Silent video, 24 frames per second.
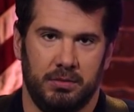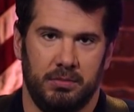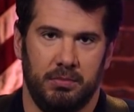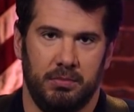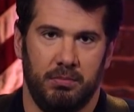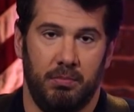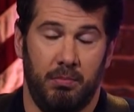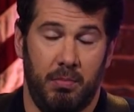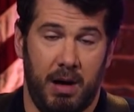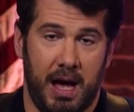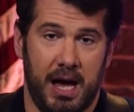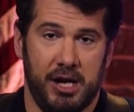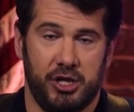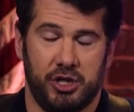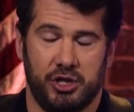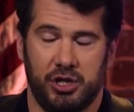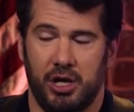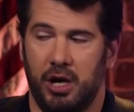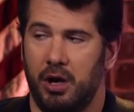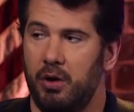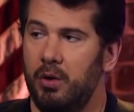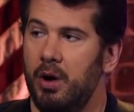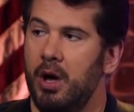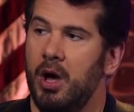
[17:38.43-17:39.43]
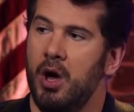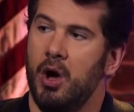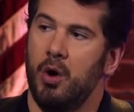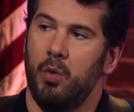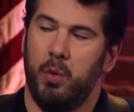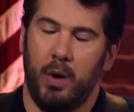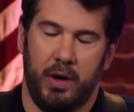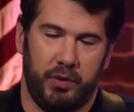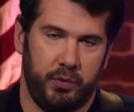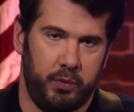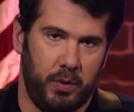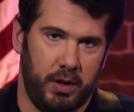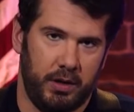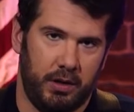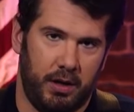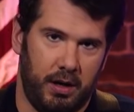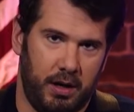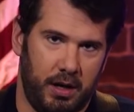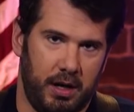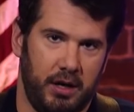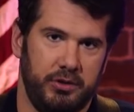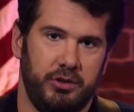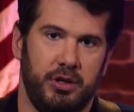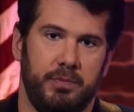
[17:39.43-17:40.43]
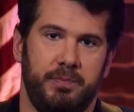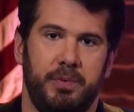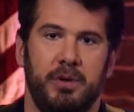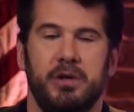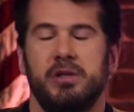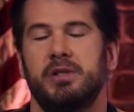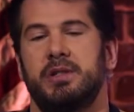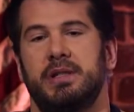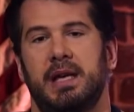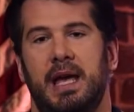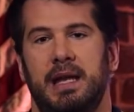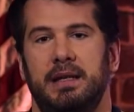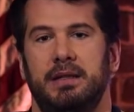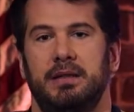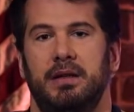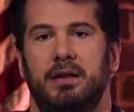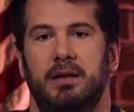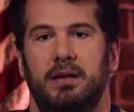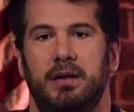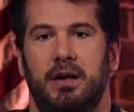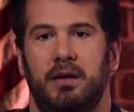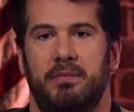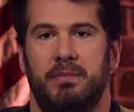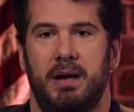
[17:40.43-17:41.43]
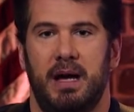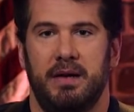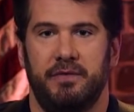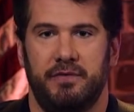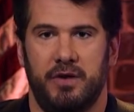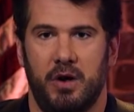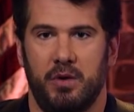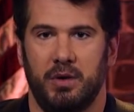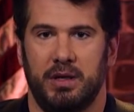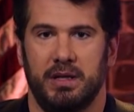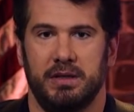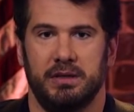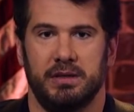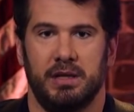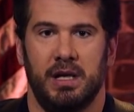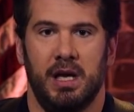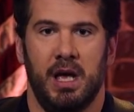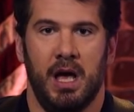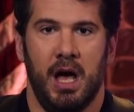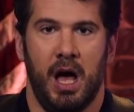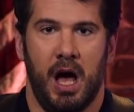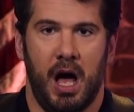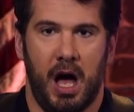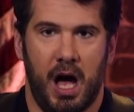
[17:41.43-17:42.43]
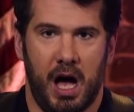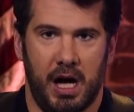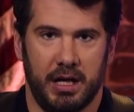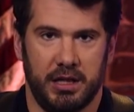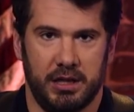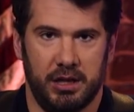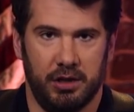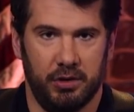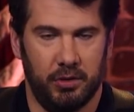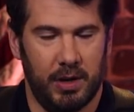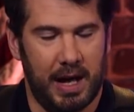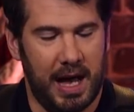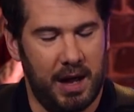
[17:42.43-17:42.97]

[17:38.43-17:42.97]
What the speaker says: my show with 100% of my focus on you.